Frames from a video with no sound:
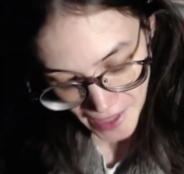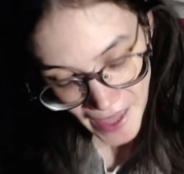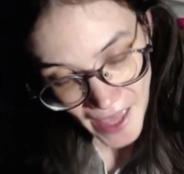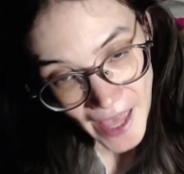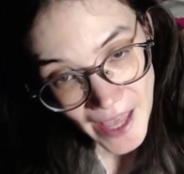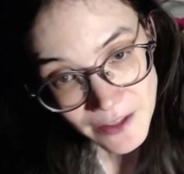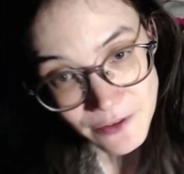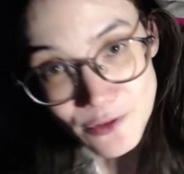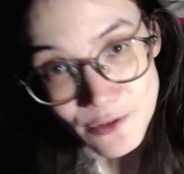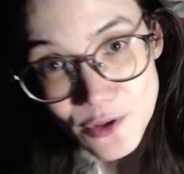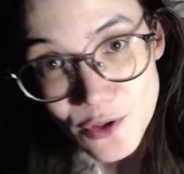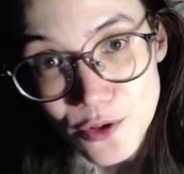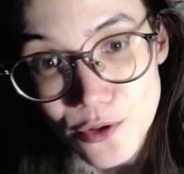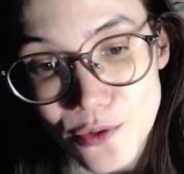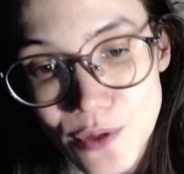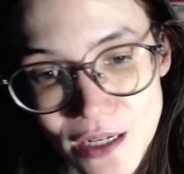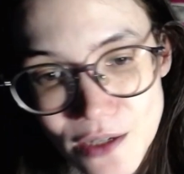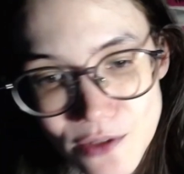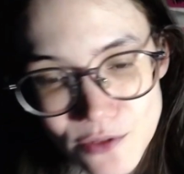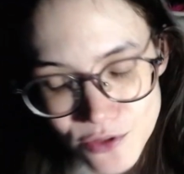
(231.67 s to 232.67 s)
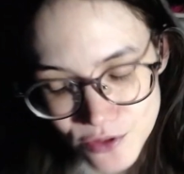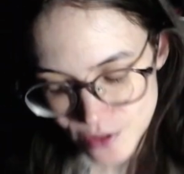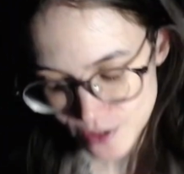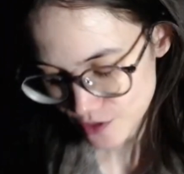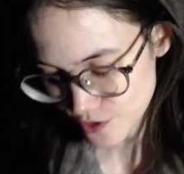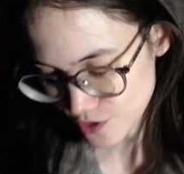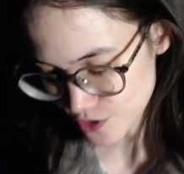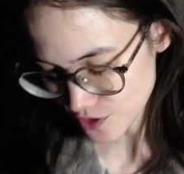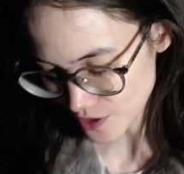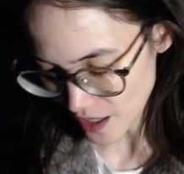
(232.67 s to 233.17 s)
I don't know, I
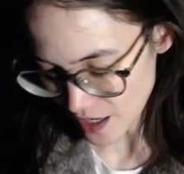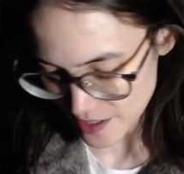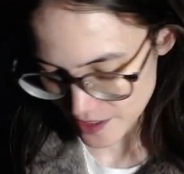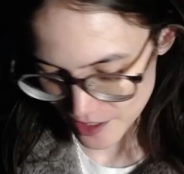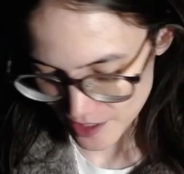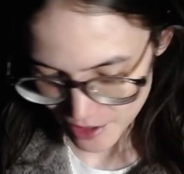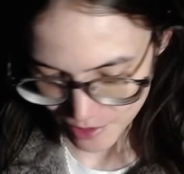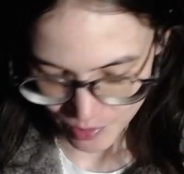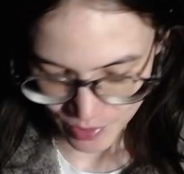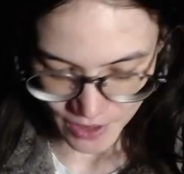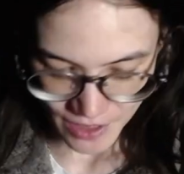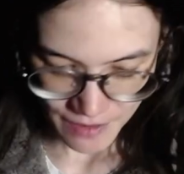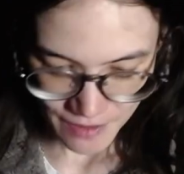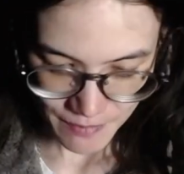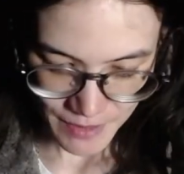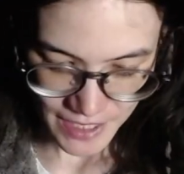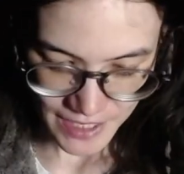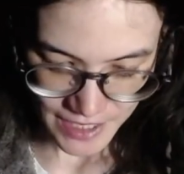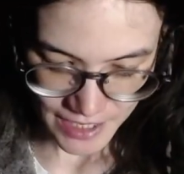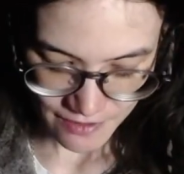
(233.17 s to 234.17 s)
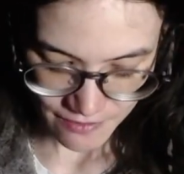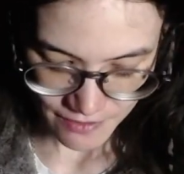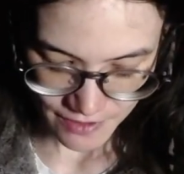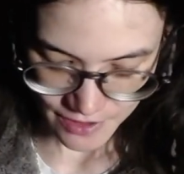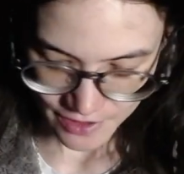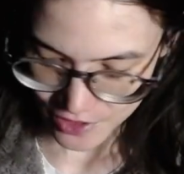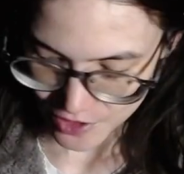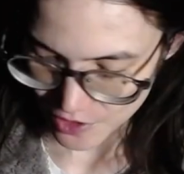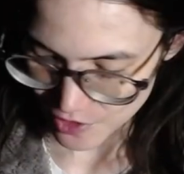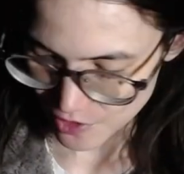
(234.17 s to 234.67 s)
can try it, but I might give
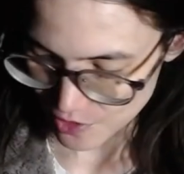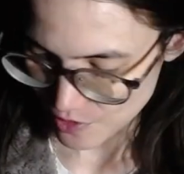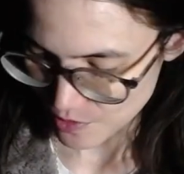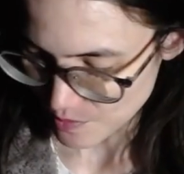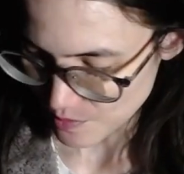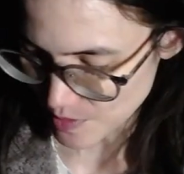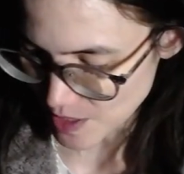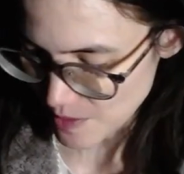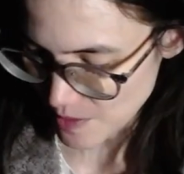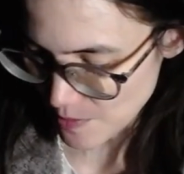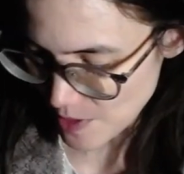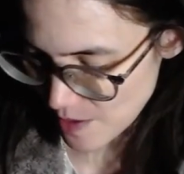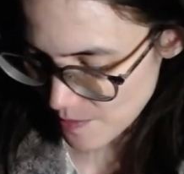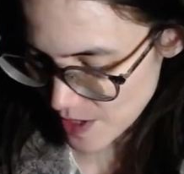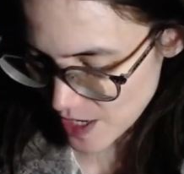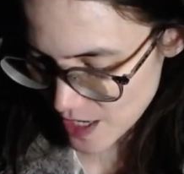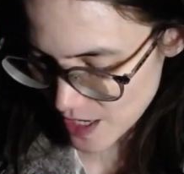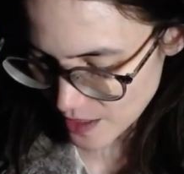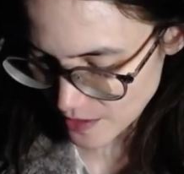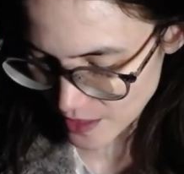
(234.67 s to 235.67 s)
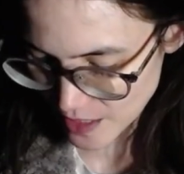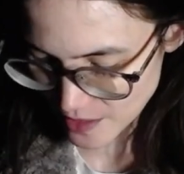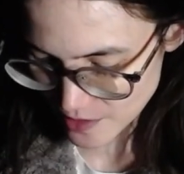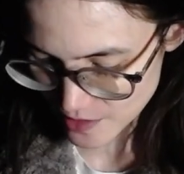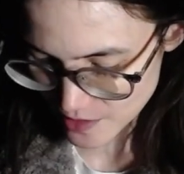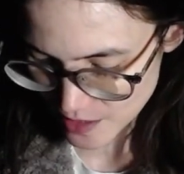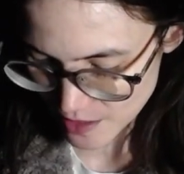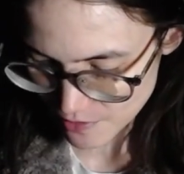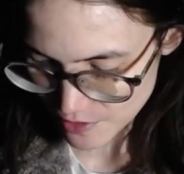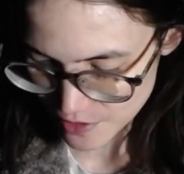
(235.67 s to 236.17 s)
it to my mum. And
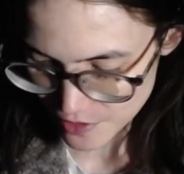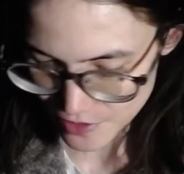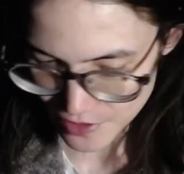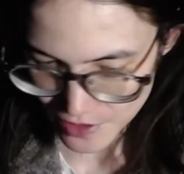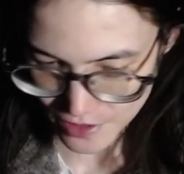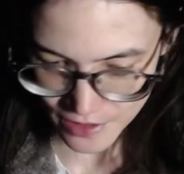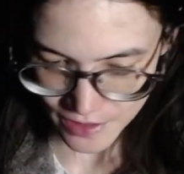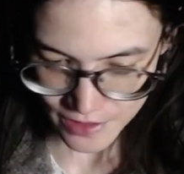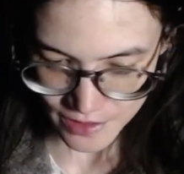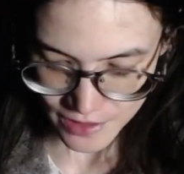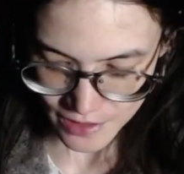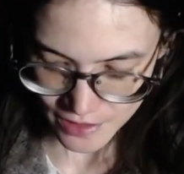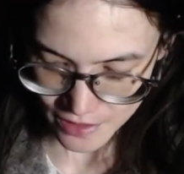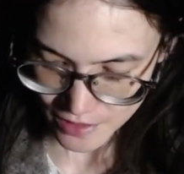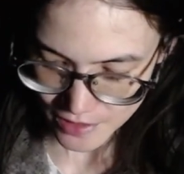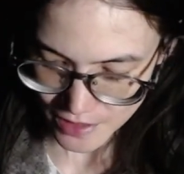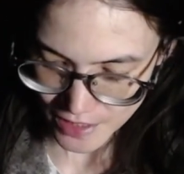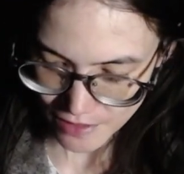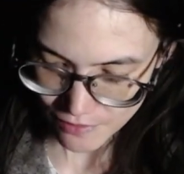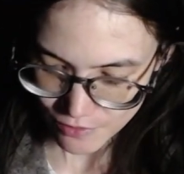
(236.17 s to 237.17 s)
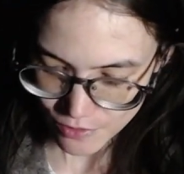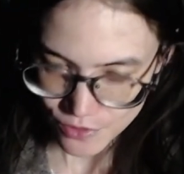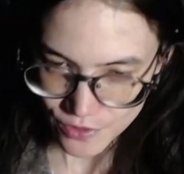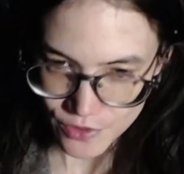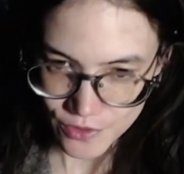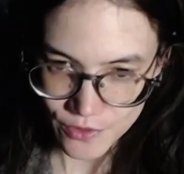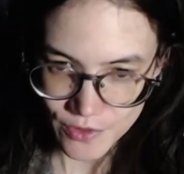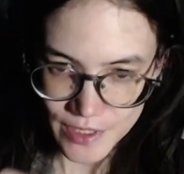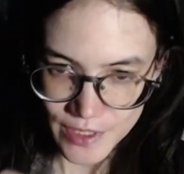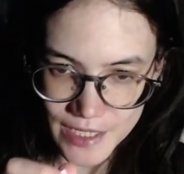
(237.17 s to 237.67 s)
that's everything that's in the level
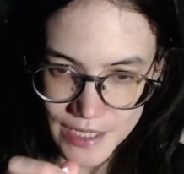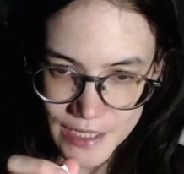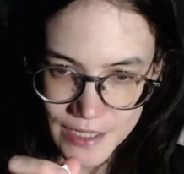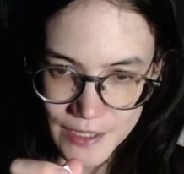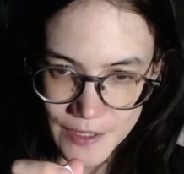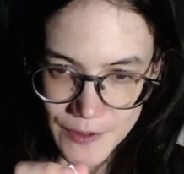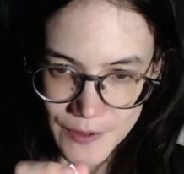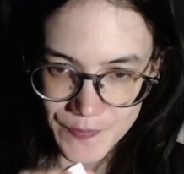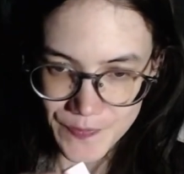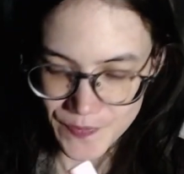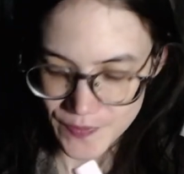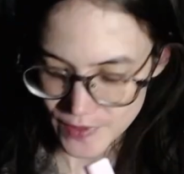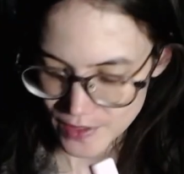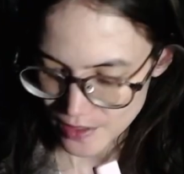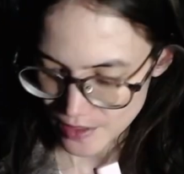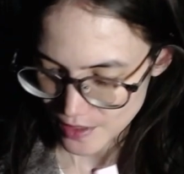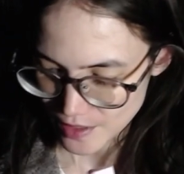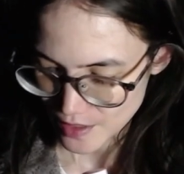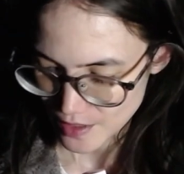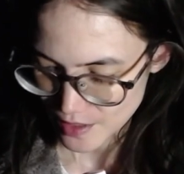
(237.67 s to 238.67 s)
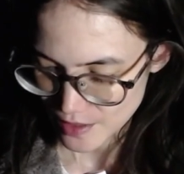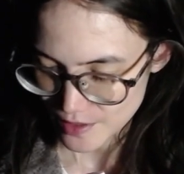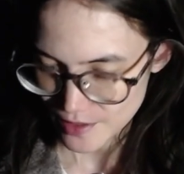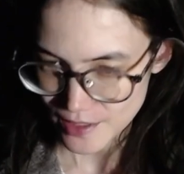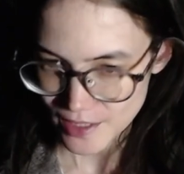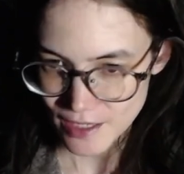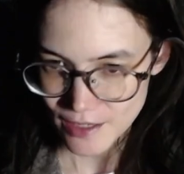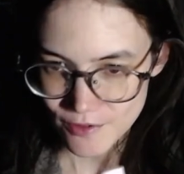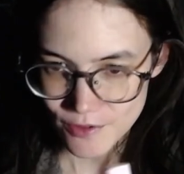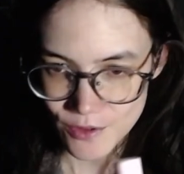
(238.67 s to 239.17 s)
3.
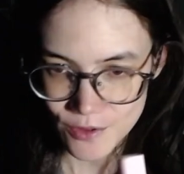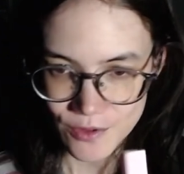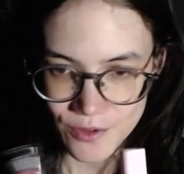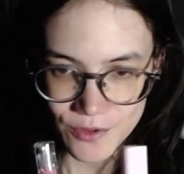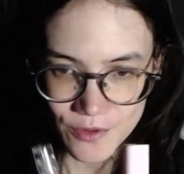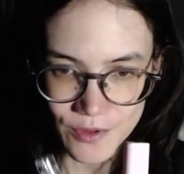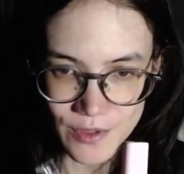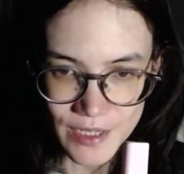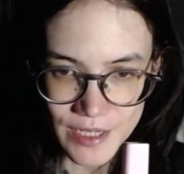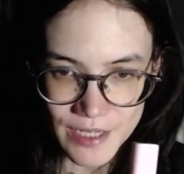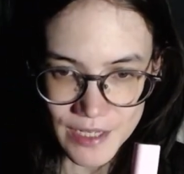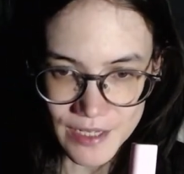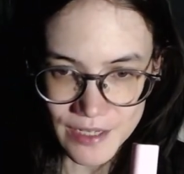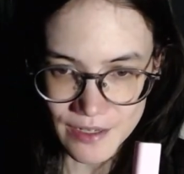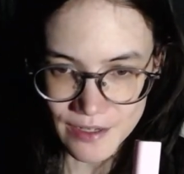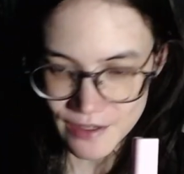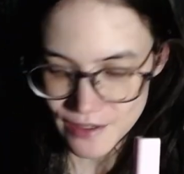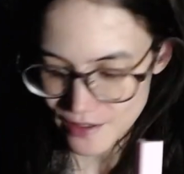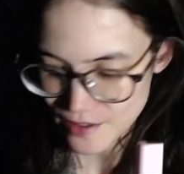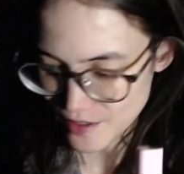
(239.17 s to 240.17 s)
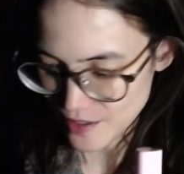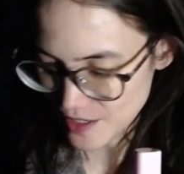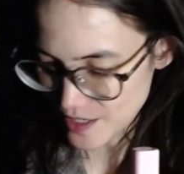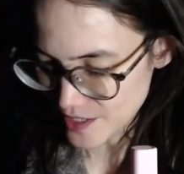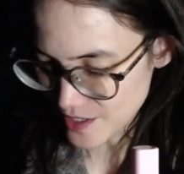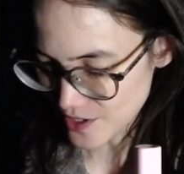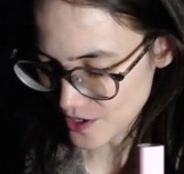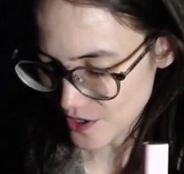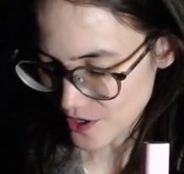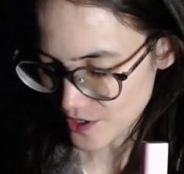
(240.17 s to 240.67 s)
Level 3.
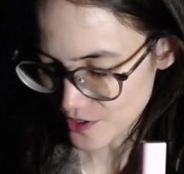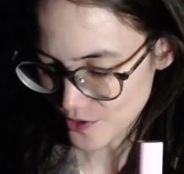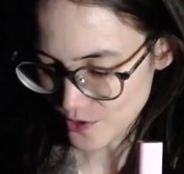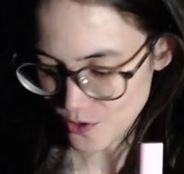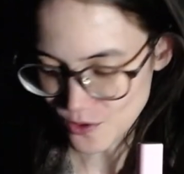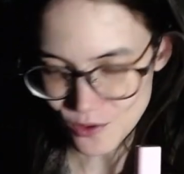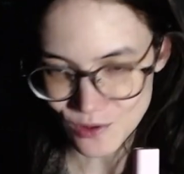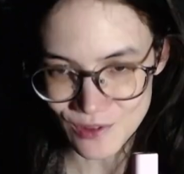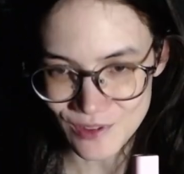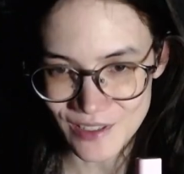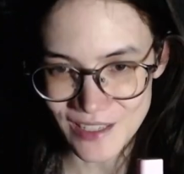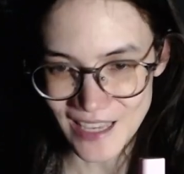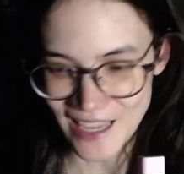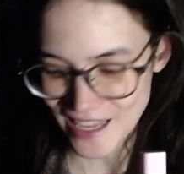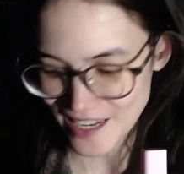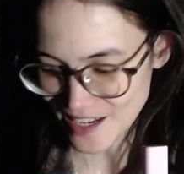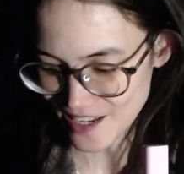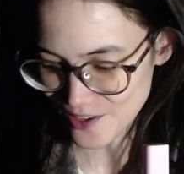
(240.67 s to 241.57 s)
I can't hold. Can